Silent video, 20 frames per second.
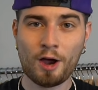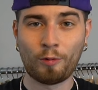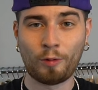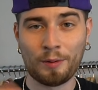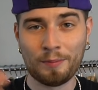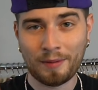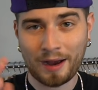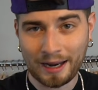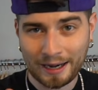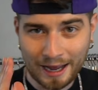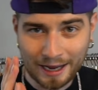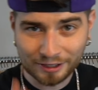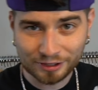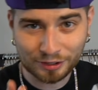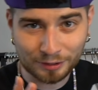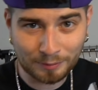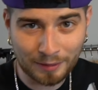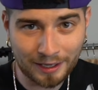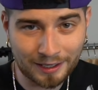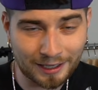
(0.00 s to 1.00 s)
We might
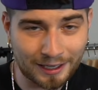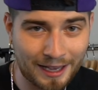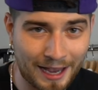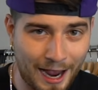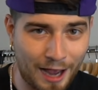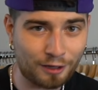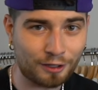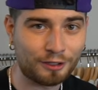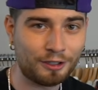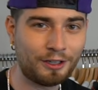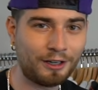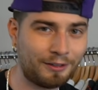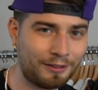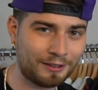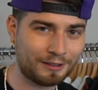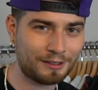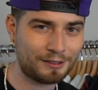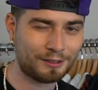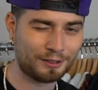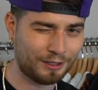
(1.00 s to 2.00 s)
actually make a calendar. I
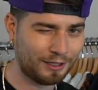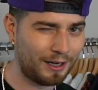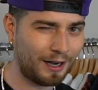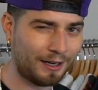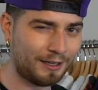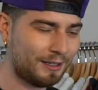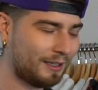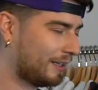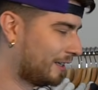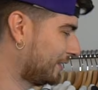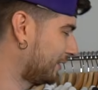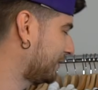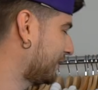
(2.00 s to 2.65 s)
think that's a good idea.